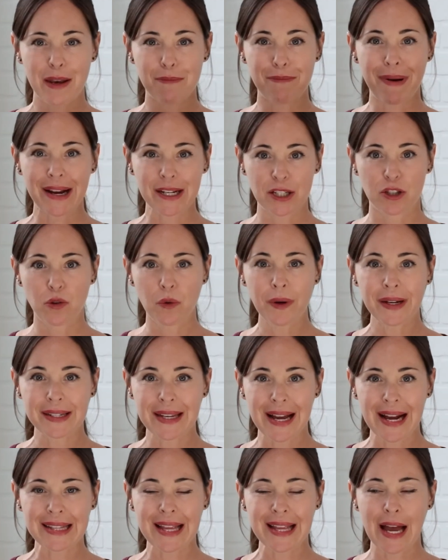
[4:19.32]
And by doing
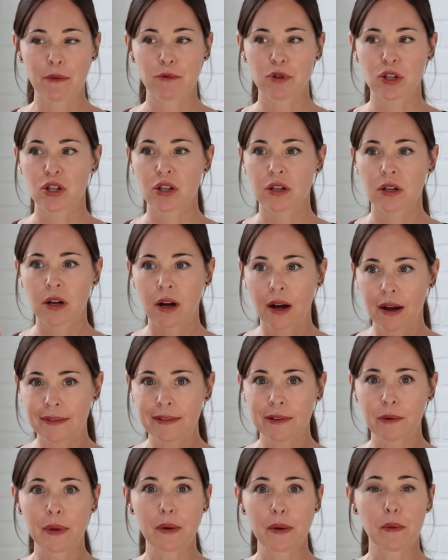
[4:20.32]
that, I'm just
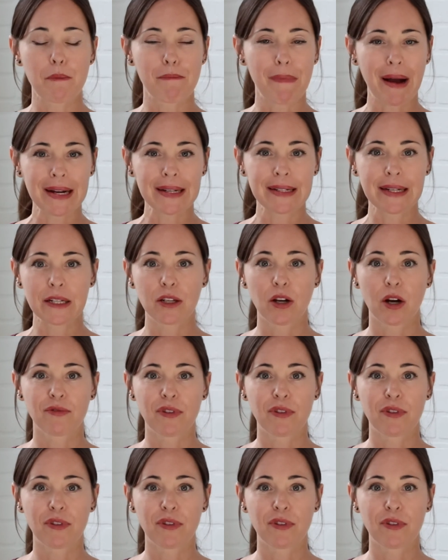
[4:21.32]
constantly reminded